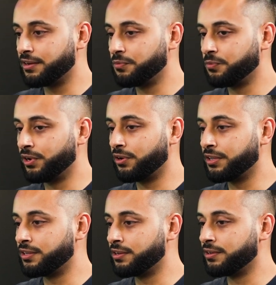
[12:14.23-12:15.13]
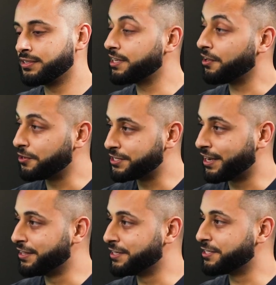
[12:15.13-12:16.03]
We're on the seller
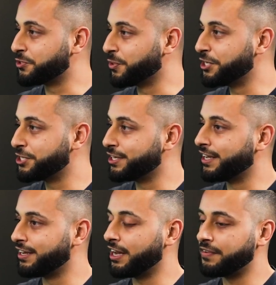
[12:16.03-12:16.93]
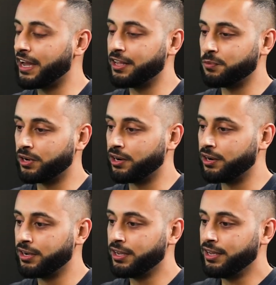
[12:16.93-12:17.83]
side in this situation, and I've had it where